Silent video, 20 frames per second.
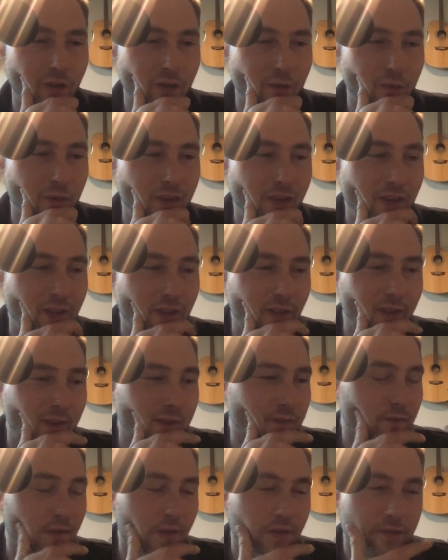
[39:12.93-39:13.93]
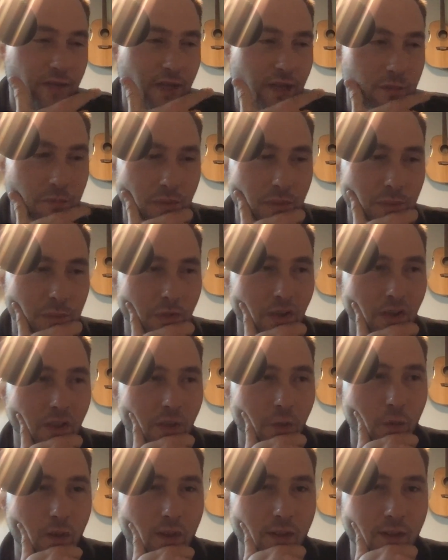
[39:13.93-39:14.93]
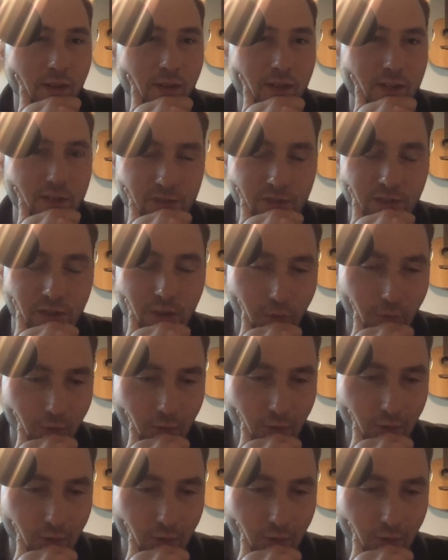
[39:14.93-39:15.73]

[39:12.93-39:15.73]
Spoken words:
and we had like 15 people on the wait list. So